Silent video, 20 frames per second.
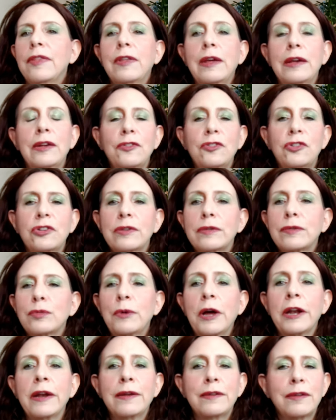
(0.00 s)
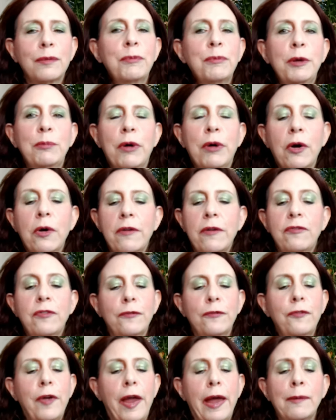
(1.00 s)
that just wanted to be part of
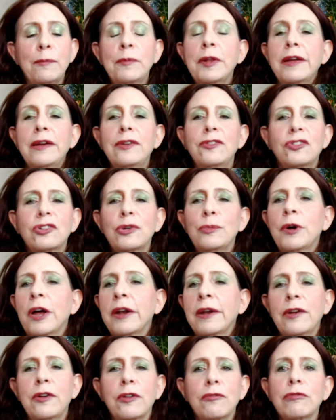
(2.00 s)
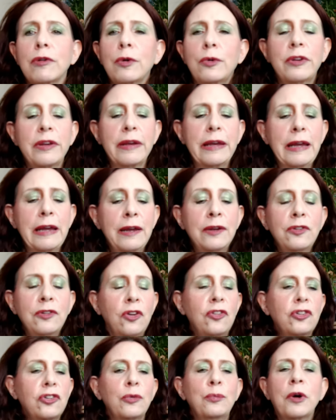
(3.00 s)
the family. She wanted a routine.
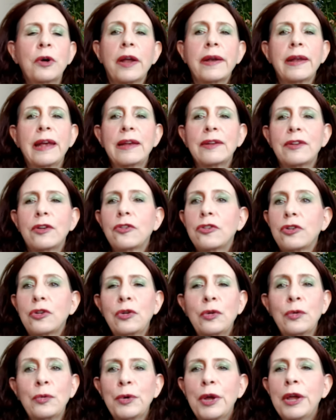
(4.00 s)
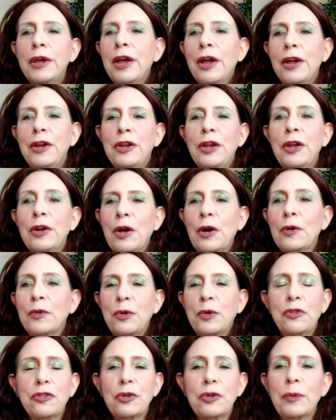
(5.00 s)
She wanted to, you know,
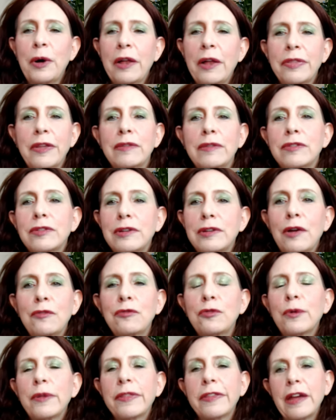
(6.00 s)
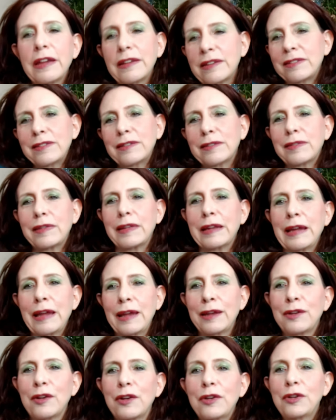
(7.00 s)
do all the stuff with us
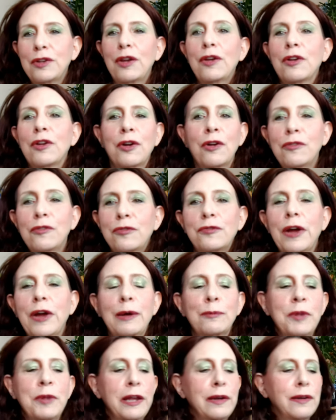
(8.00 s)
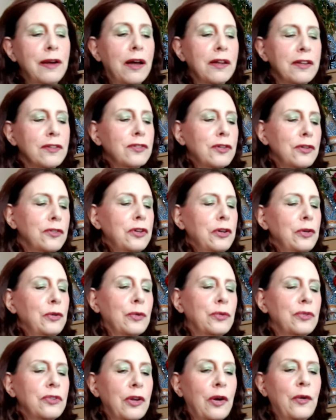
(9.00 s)
that, you know, family dogs
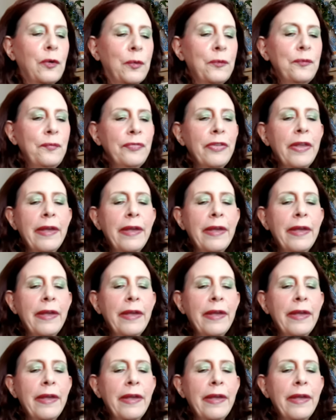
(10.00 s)
do. So,